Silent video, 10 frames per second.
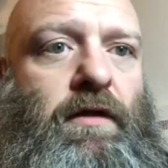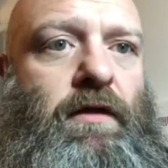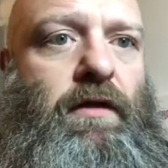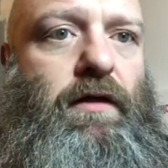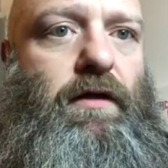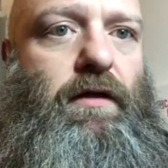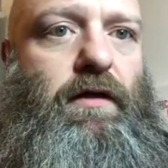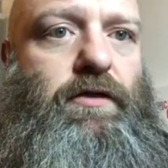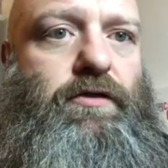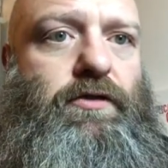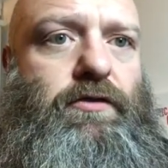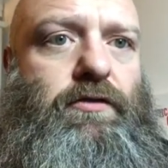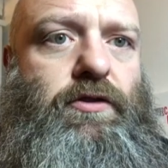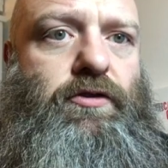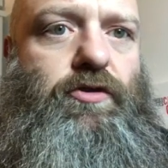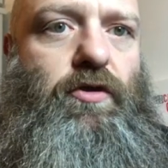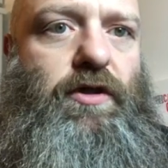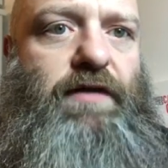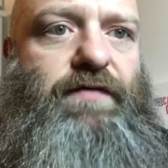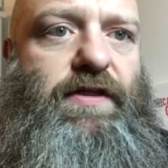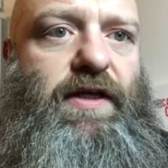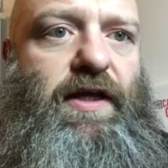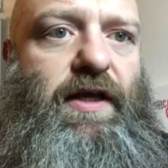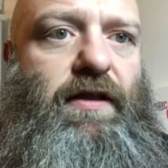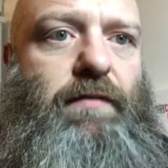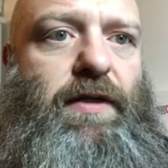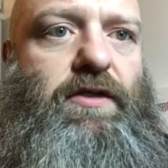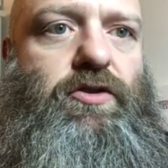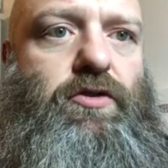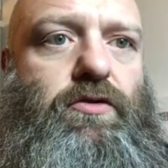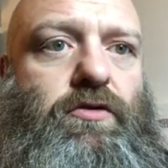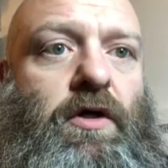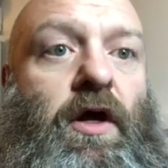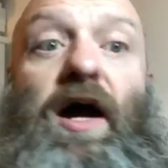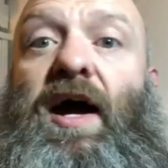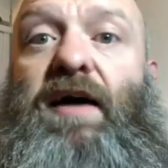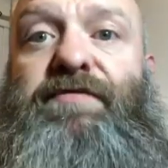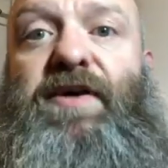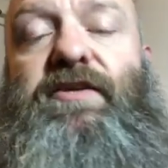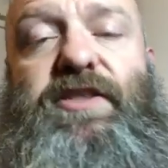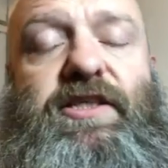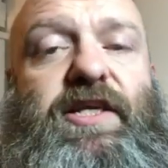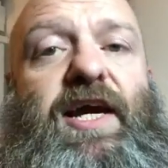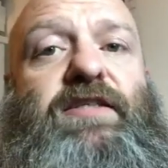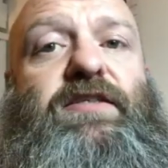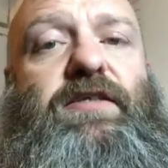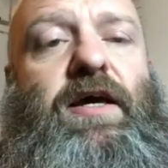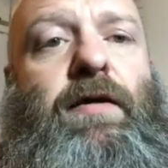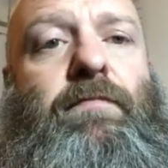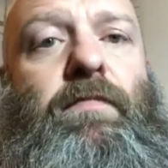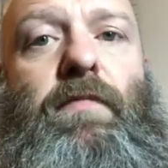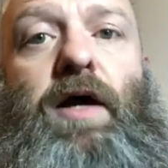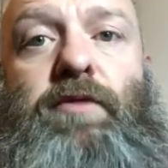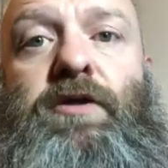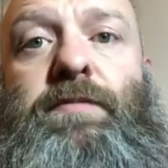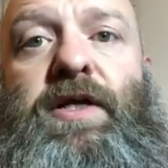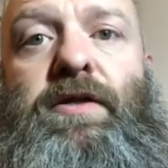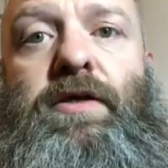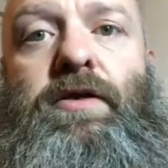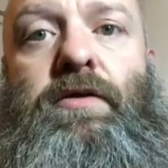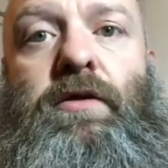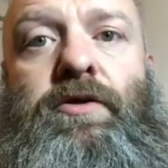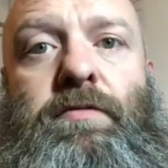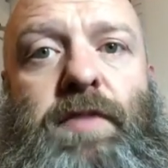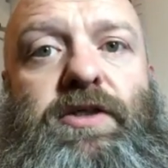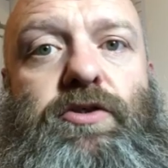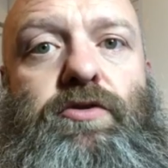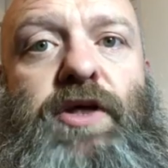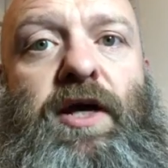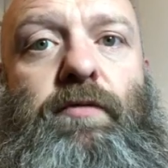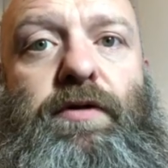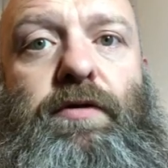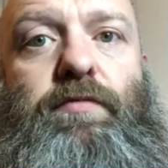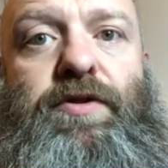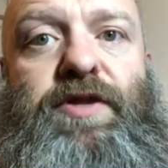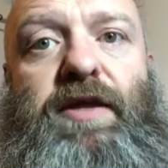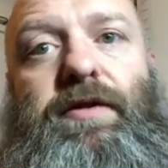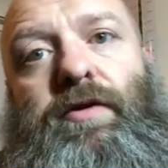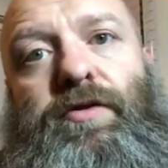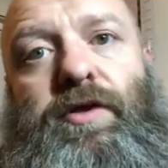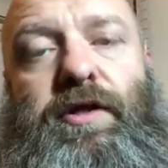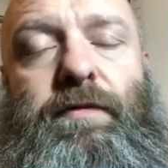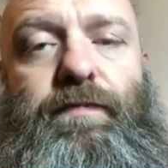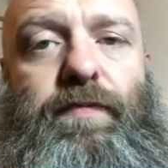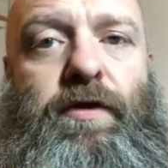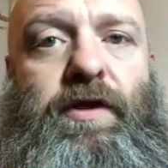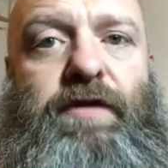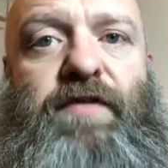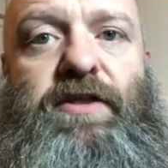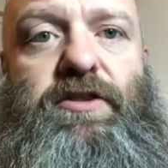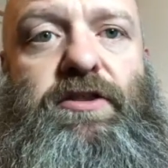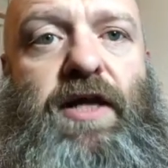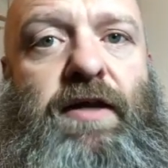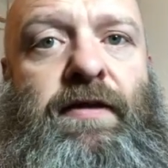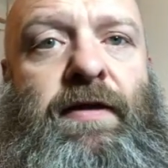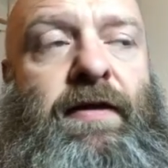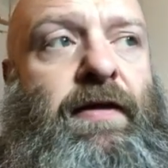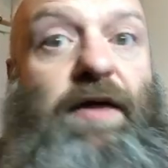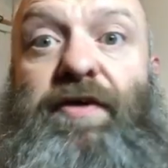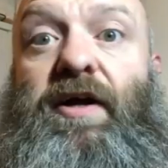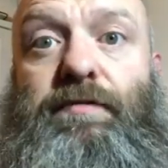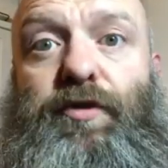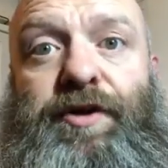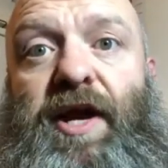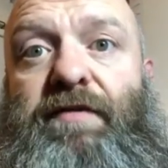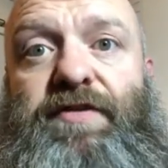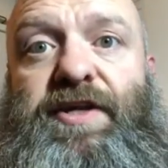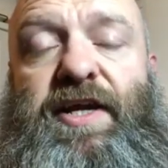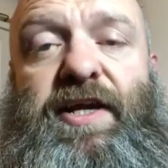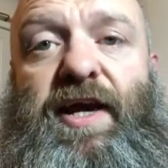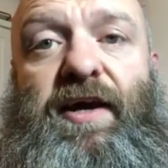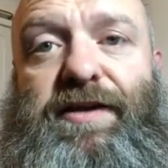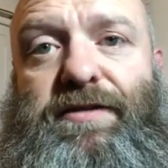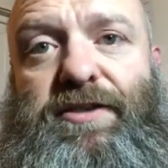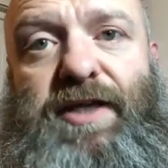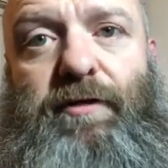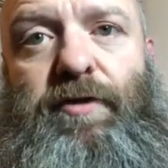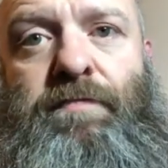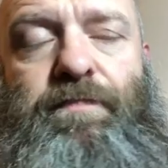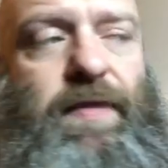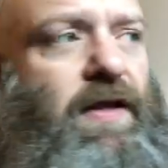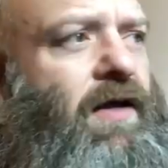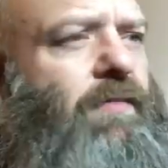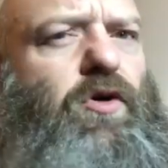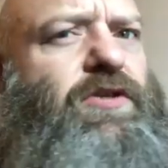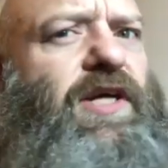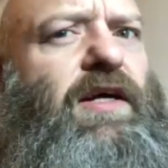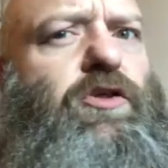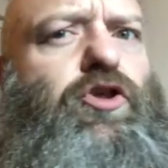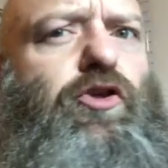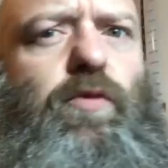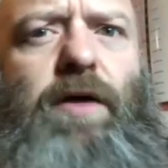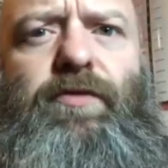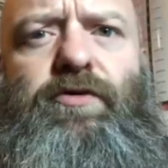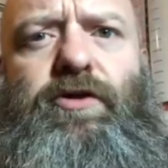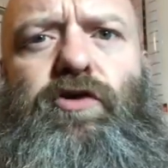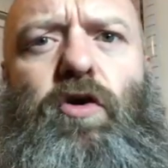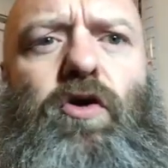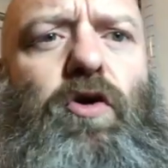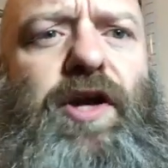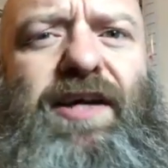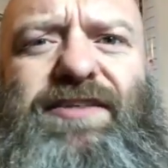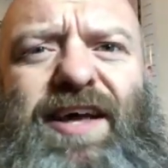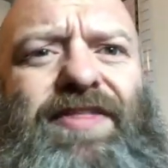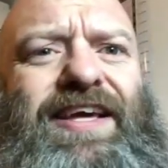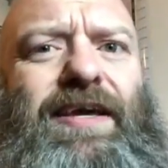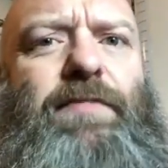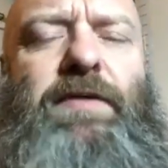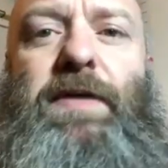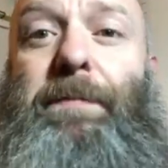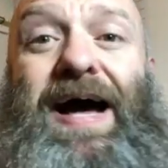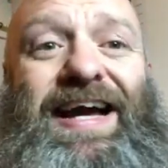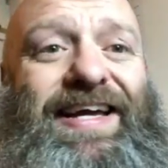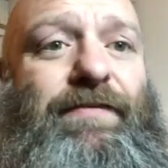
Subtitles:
Are you doing your talk every day at the bike show? Fenergy, yes. I'm going to be at the London Bike Show, yeah, with Nathan on the adventure stand. I think I'm doing it every day. Yeah, I need to check with him. I'm not entirely sure what I'm doing the talk on, actually. I think it might be packing.